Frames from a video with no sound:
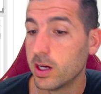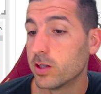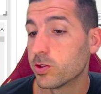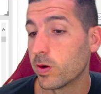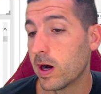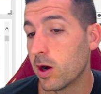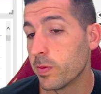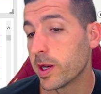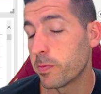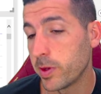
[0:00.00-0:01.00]
So how
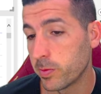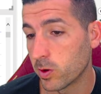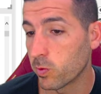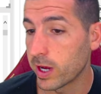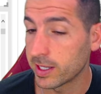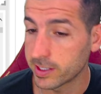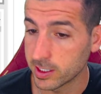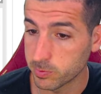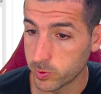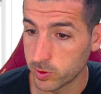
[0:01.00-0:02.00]
many people were
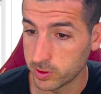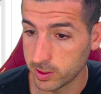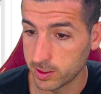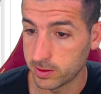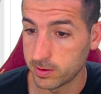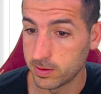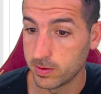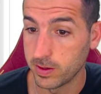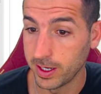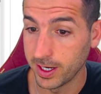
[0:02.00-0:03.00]
transported
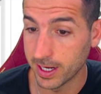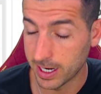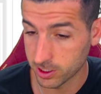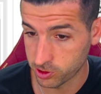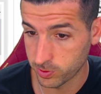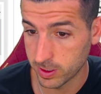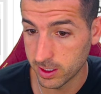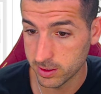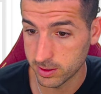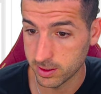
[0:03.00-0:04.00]
in
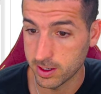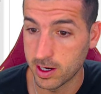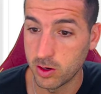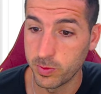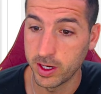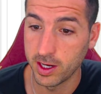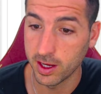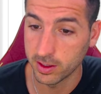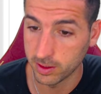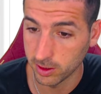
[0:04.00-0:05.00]
actuals, how
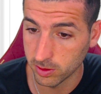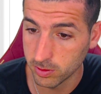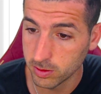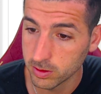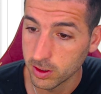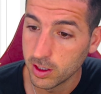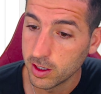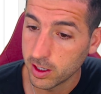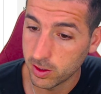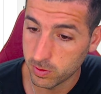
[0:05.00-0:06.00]
many did not,
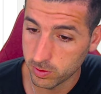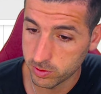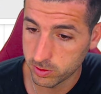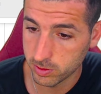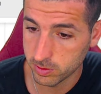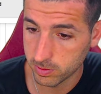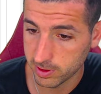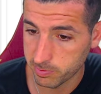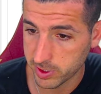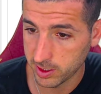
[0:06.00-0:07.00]
and also
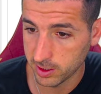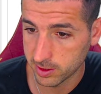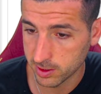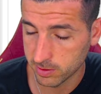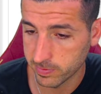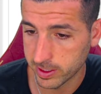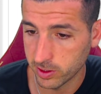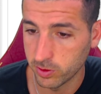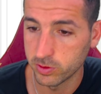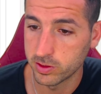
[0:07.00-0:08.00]
the predicted
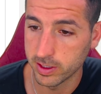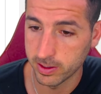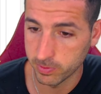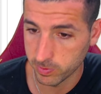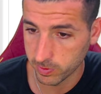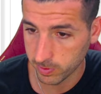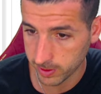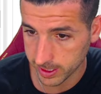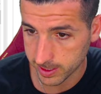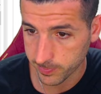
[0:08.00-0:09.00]
values down
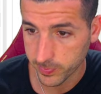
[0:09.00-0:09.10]
there.